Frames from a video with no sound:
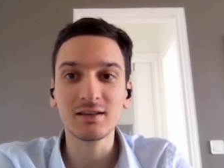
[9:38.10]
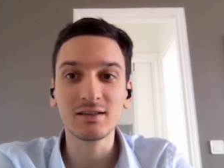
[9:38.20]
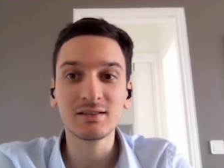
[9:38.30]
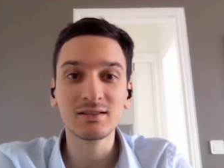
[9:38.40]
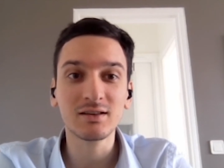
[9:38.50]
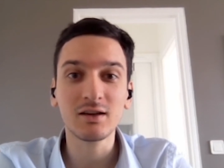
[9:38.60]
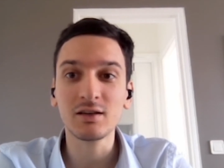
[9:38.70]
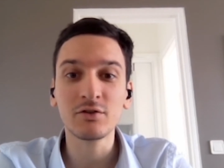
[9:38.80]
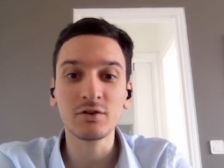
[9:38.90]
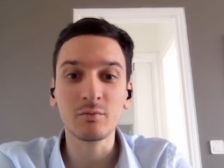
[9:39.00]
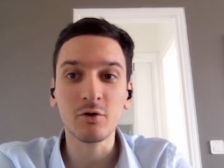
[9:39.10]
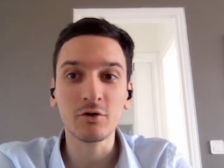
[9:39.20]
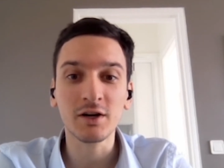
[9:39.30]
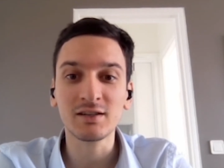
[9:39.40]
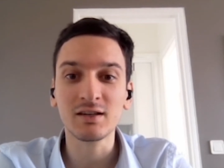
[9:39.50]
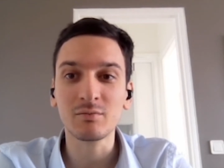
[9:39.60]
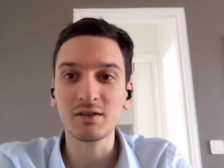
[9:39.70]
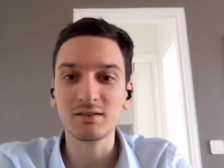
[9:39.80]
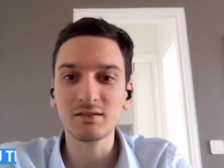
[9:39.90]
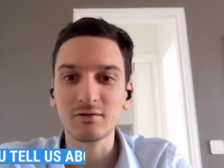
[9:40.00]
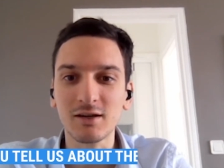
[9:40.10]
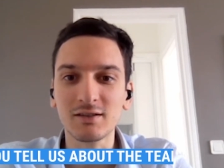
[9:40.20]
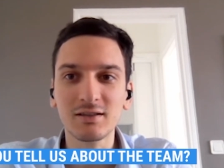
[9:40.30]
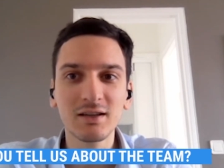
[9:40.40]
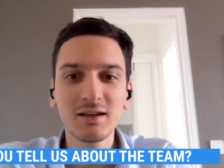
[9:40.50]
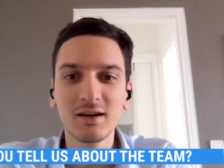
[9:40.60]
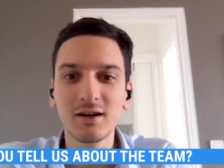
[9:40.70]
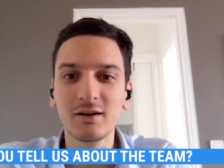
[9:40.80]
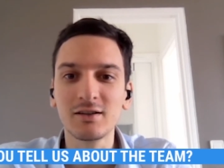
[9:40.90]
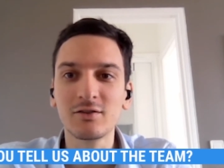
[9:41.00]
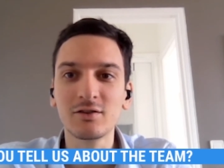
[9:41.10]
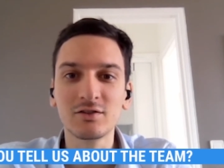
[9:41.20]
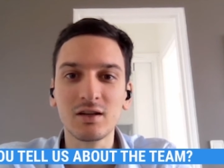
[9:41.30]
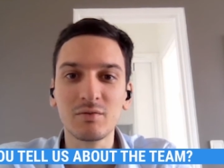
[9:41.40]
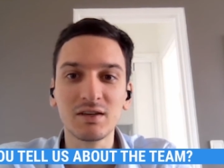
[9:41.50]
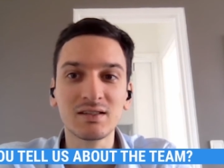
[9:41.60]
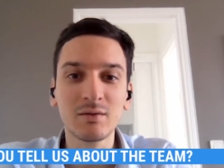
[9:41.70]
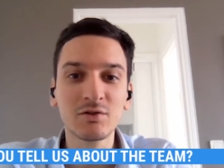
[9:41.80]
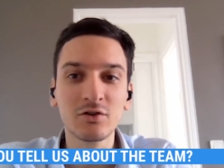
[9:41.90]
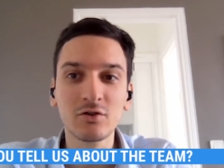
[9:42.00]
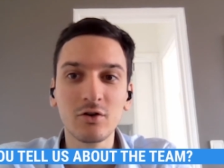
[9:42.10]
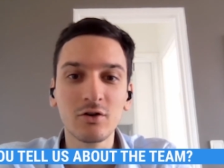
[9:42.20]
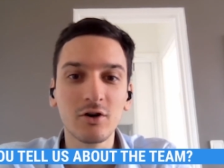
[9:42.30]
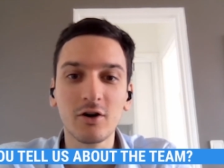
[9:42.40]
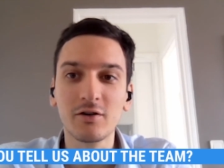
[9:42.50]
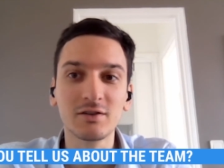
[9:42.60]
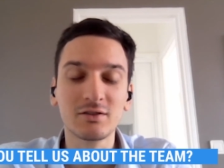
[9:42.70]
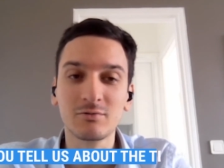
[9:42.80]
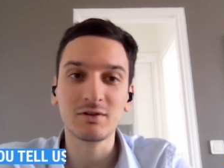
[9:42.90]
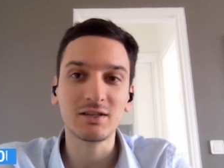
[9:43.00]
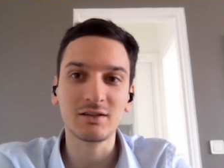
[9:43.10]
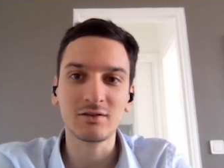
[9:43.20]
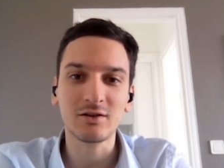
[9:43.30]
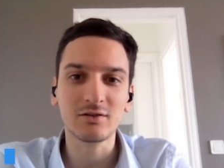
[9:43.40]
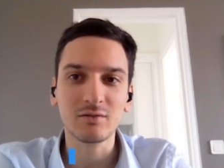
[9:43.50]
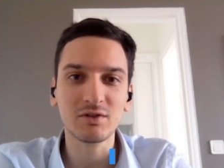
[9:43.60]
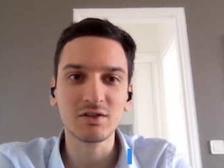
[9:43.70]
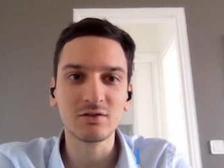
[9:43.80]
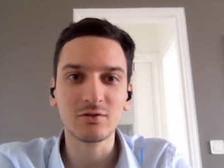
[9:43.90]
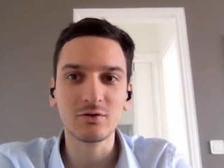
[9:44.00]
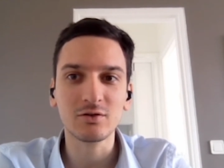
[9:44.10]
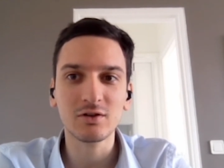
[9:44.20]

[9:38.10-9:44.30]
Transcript: it's even more hit and miss, right? uh, either it's going to be exceptional or it's really not going to be so good.